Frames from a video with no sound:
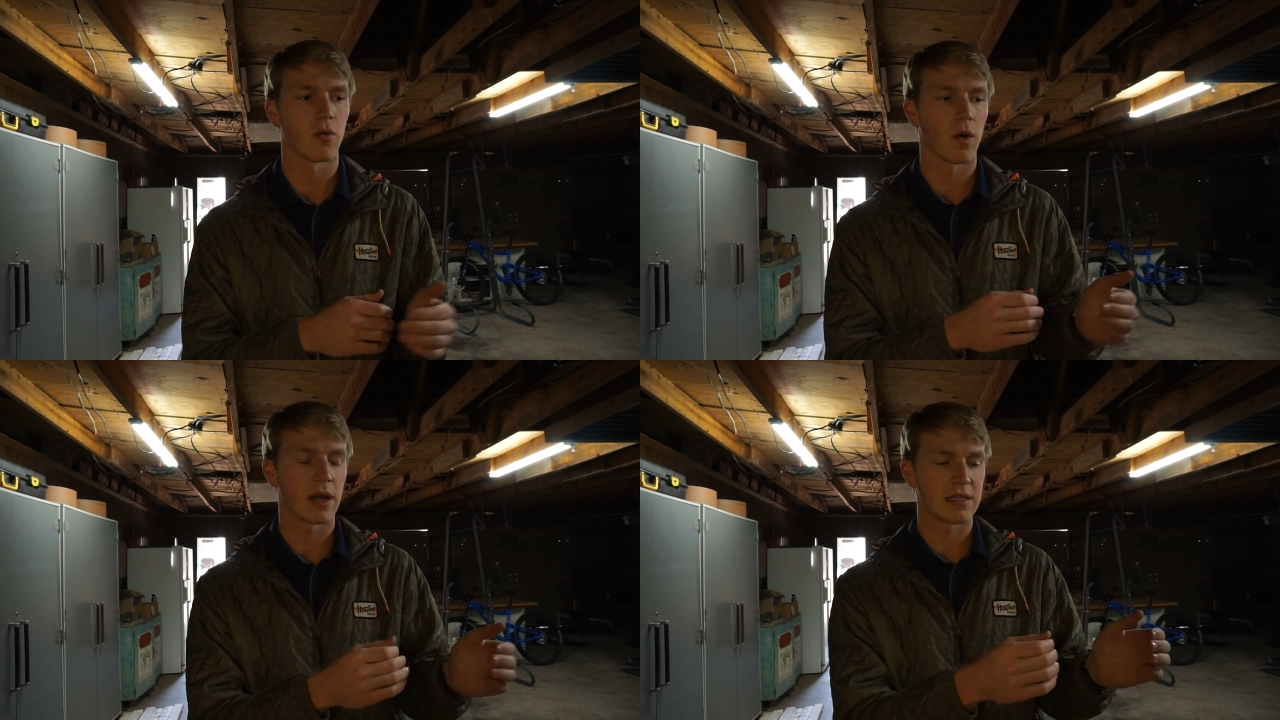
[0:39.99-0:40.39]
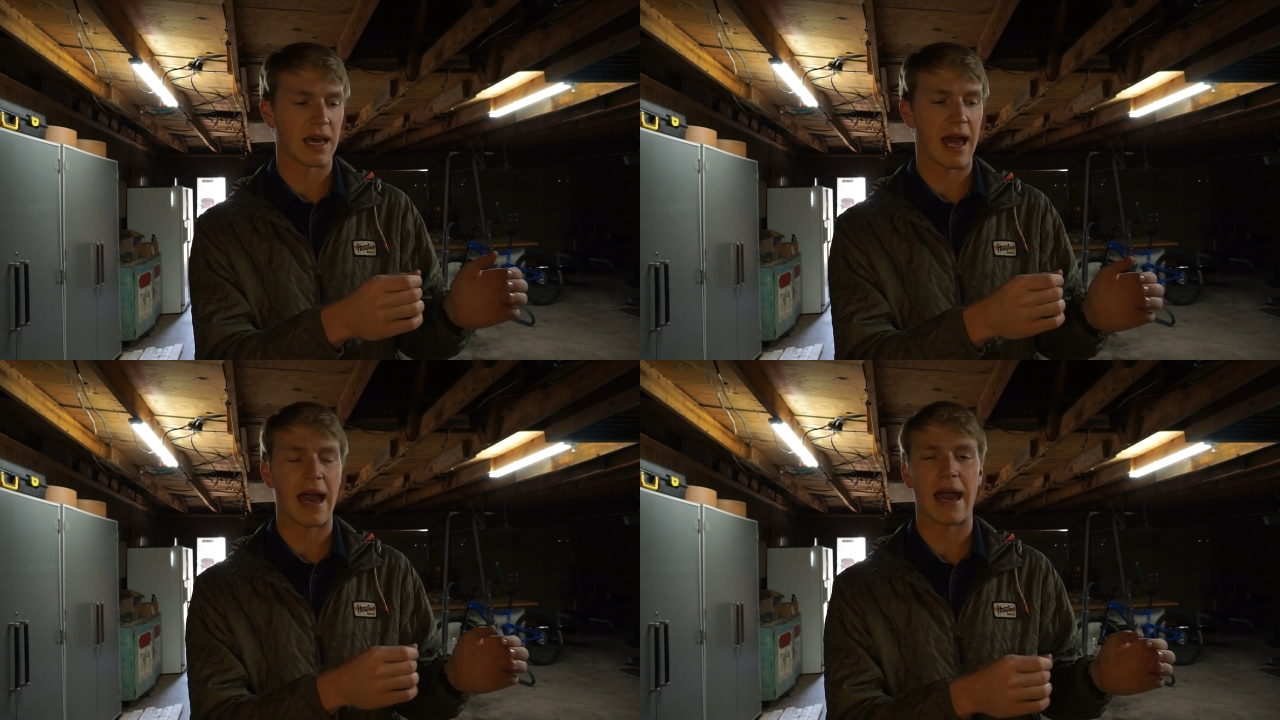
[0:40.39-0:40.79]
wanted
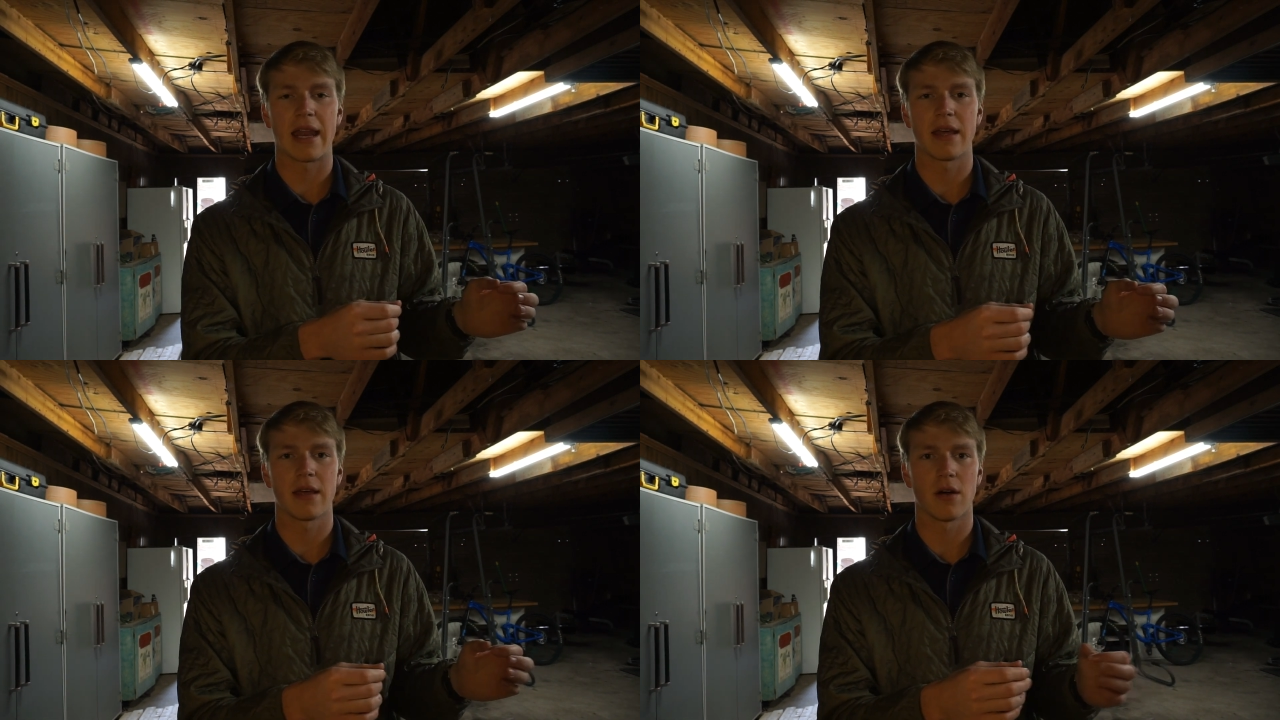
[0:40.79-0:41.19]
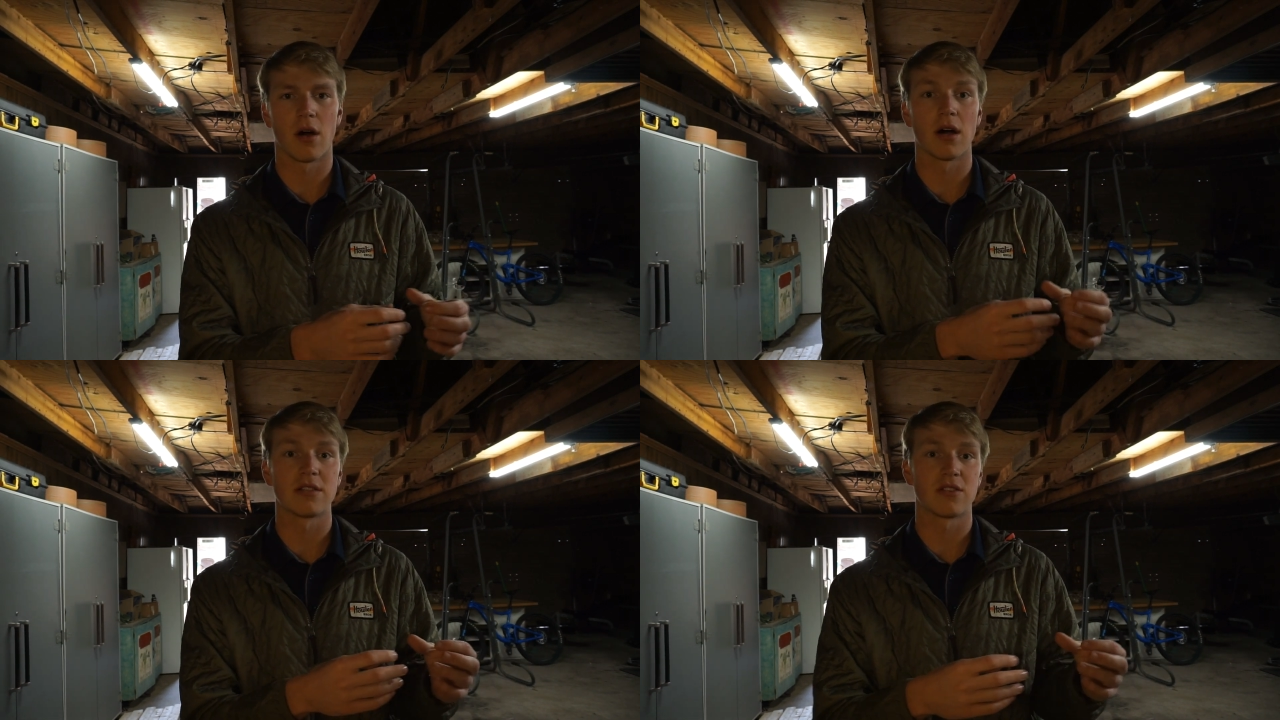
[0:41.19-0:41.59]
to add
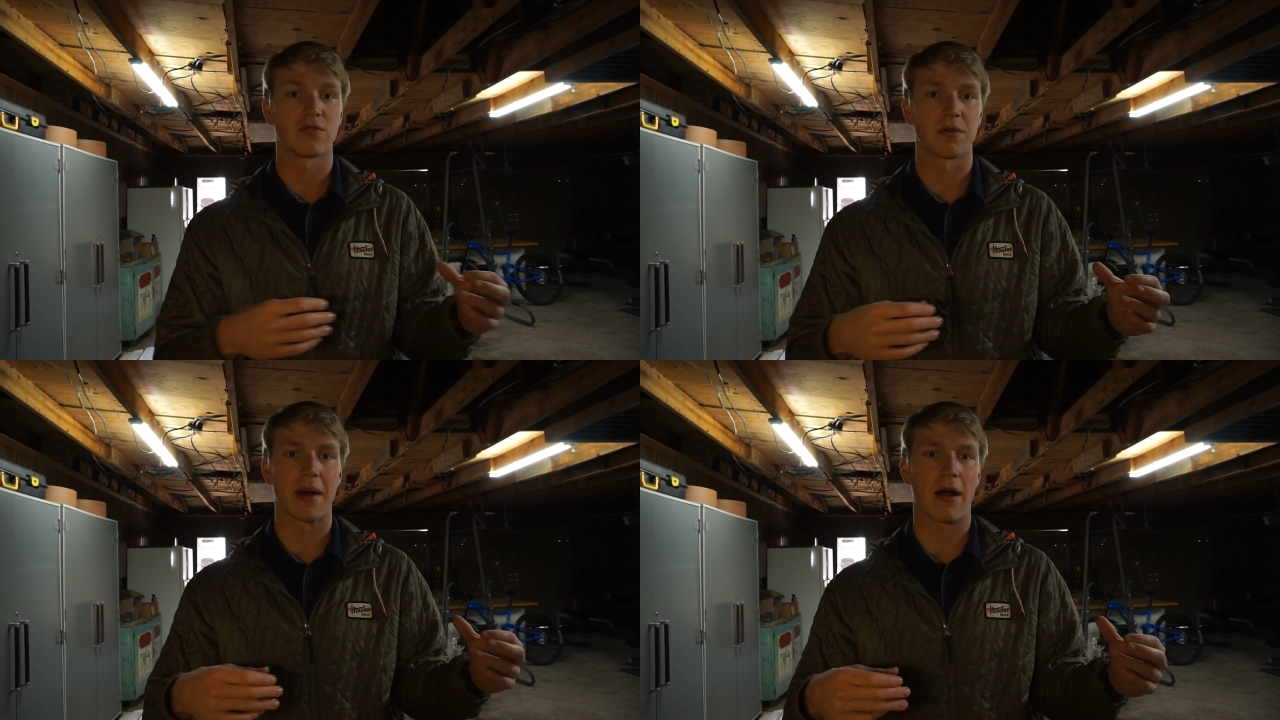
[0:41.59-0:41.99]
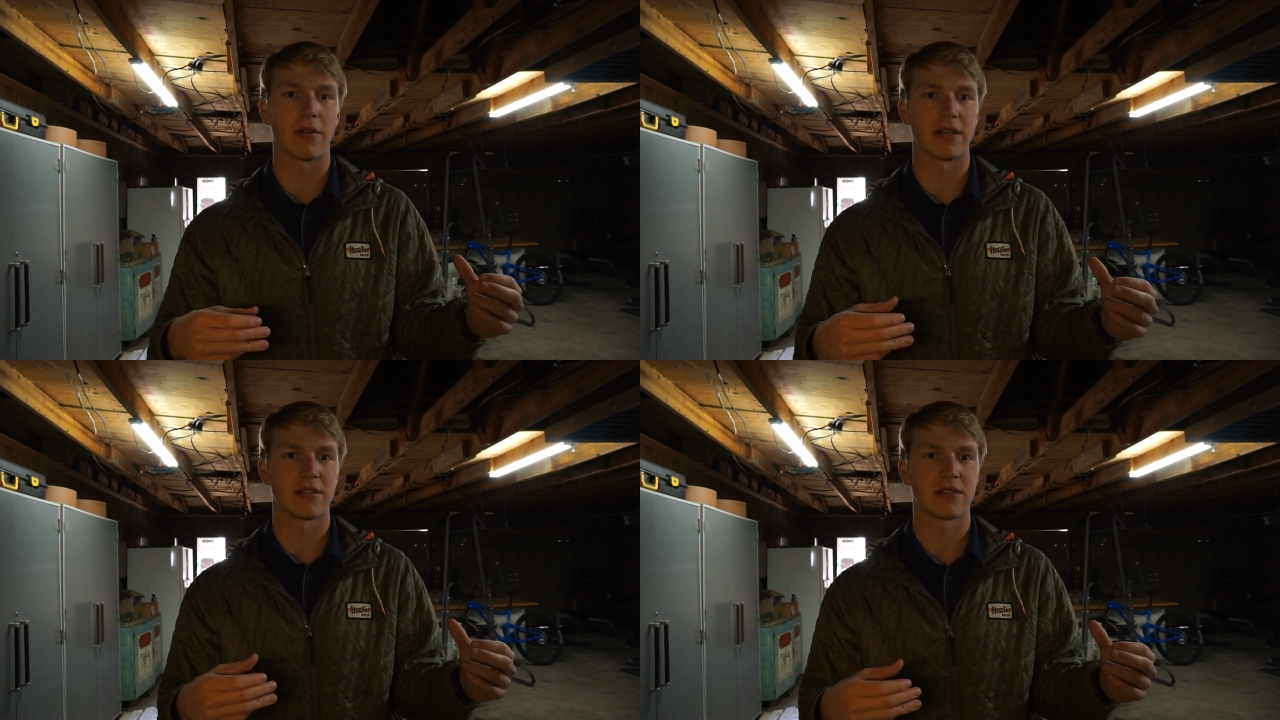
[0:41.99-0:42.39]
on to some
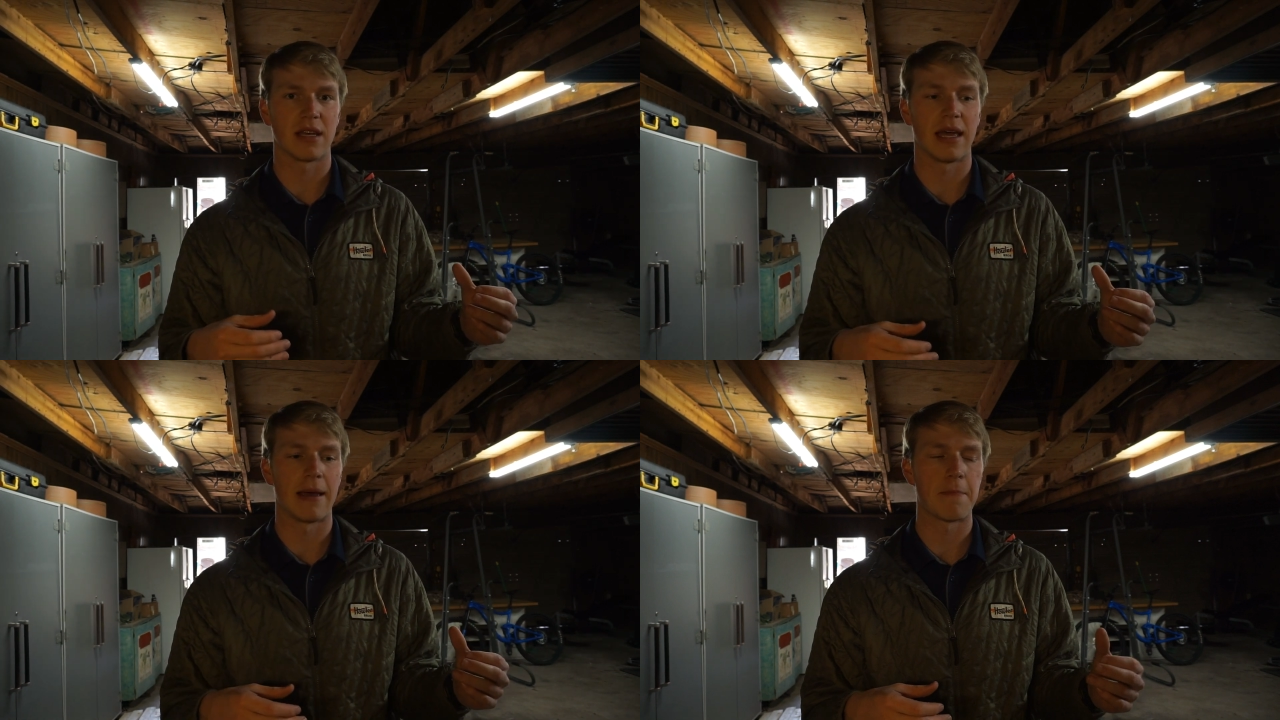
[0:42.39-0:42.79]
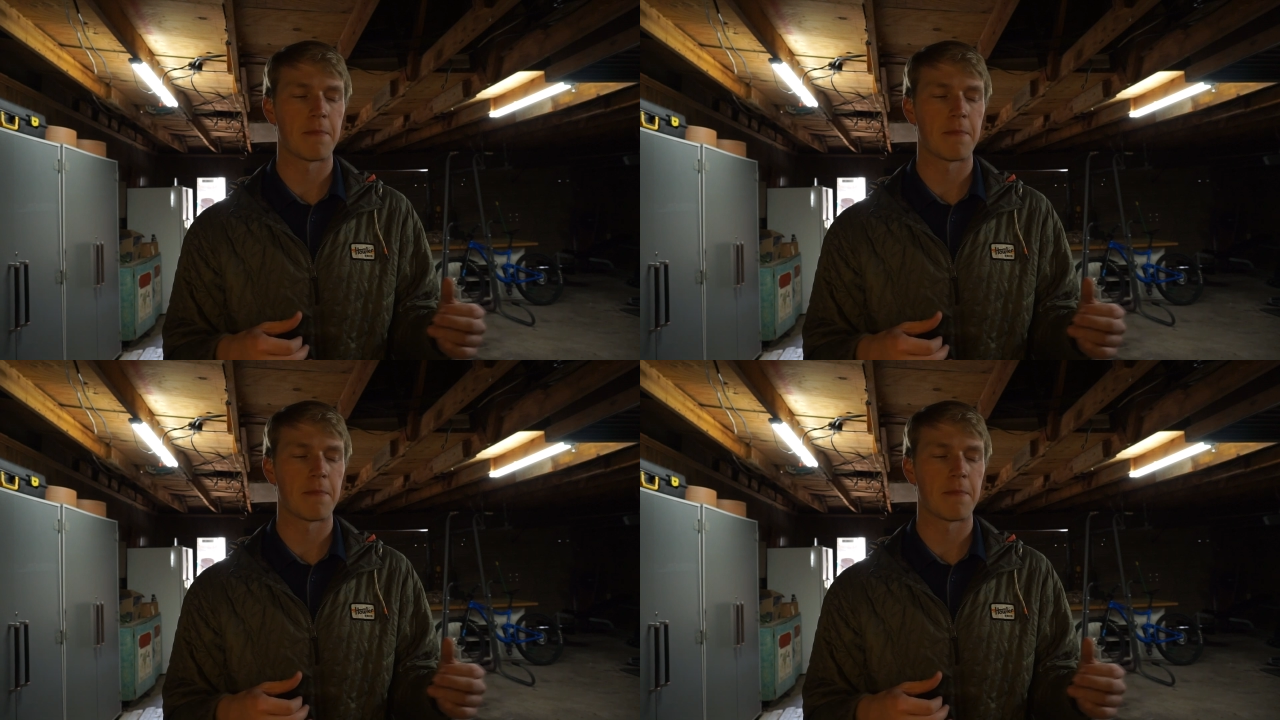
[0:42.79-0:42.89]
outlets in it.